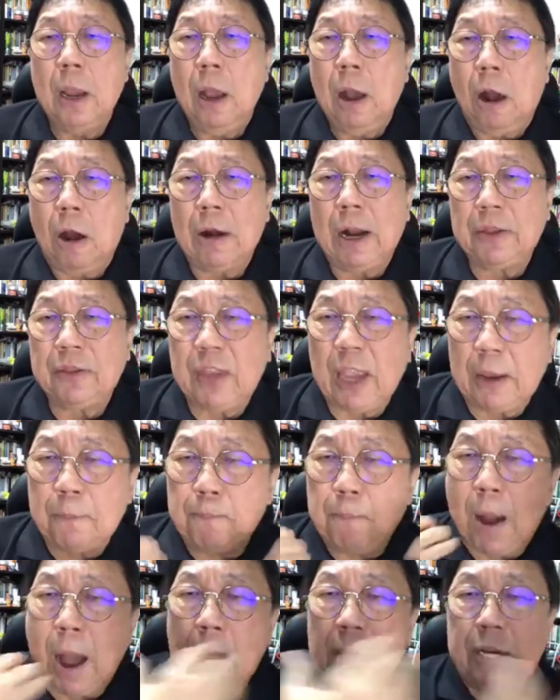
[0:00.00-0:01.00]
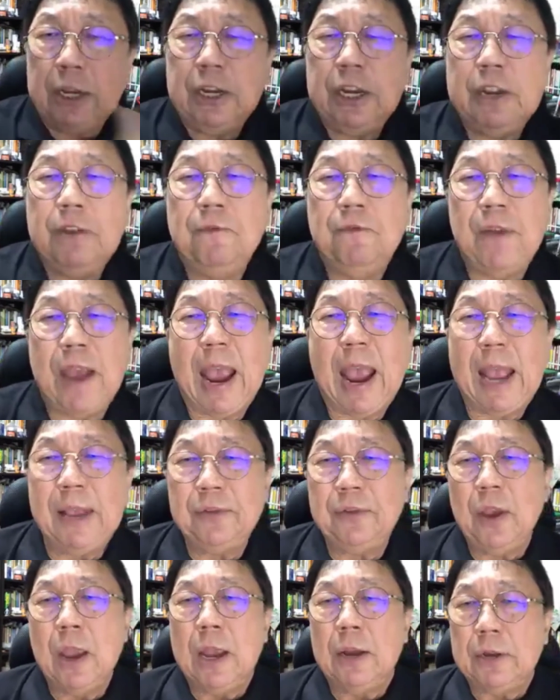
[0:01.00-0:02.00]
All right, take part in
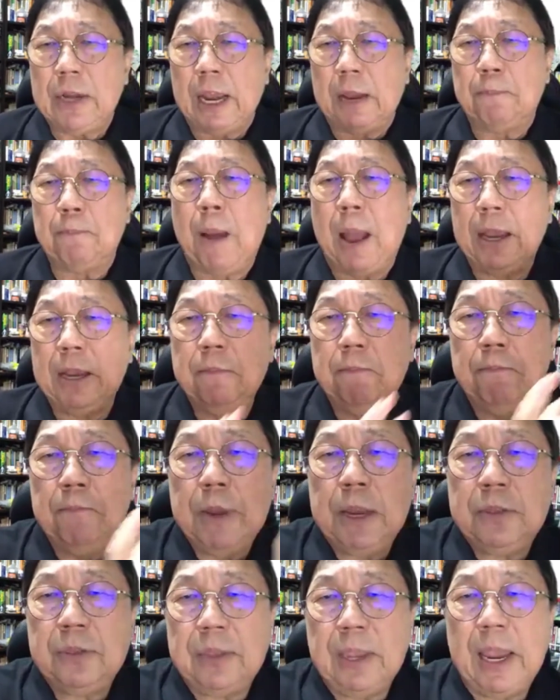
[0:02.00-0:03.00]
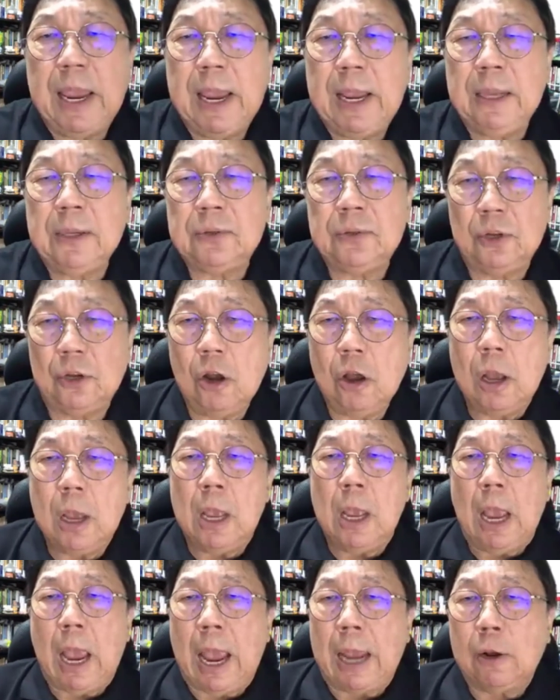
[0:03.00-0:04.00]
events, take part in meetings,
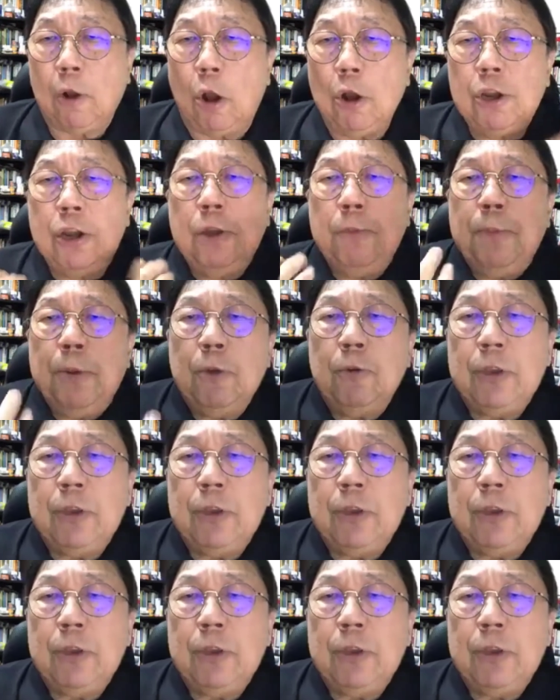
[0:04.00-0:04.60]
and contribute